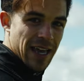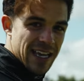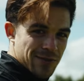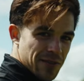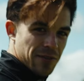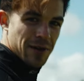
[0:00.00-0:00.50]

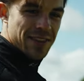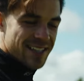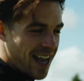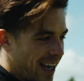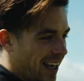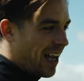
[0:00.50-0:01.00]
days with the wind in the
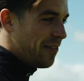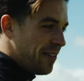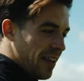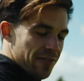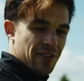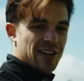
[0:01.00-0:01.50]
second half, and
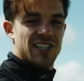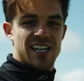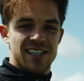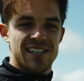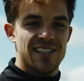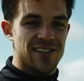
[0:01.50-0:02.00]
then the fucking
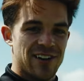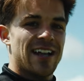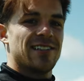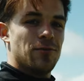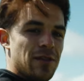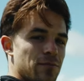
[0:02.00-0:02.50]
changes and you're
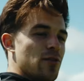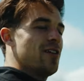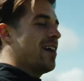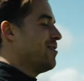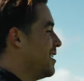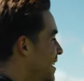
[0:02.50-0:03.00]
against the wind in both
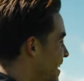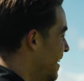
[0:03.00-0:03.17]
halves.